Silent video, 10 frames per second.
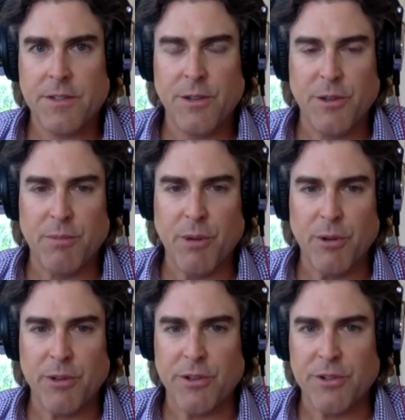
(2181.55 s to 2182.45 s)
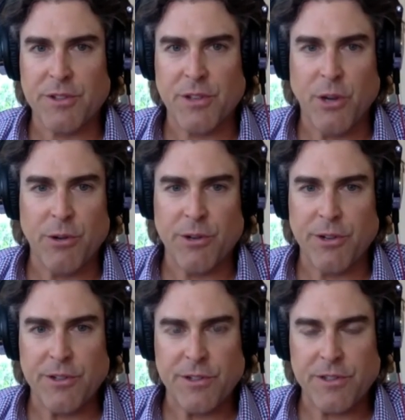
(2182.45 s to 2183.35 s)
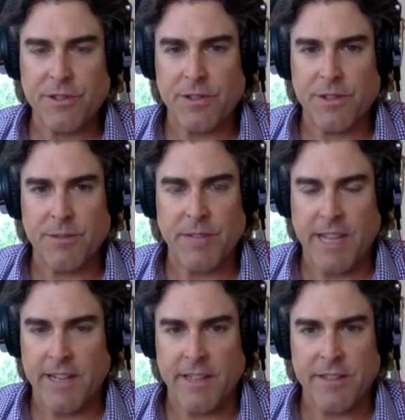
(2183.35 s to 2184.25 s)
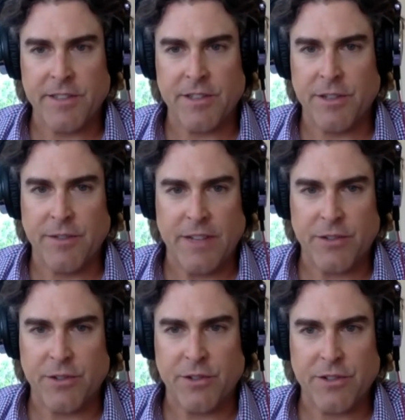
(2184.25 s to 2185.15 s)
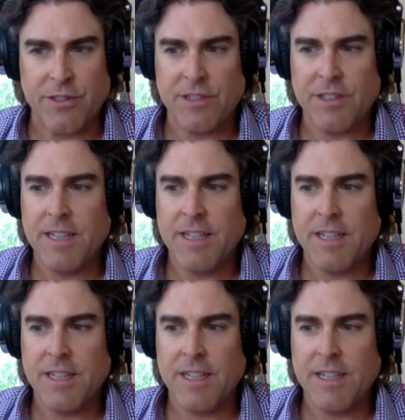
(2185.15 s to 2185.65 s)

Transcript: You know, the brokers, the owners, the tenants, the investors.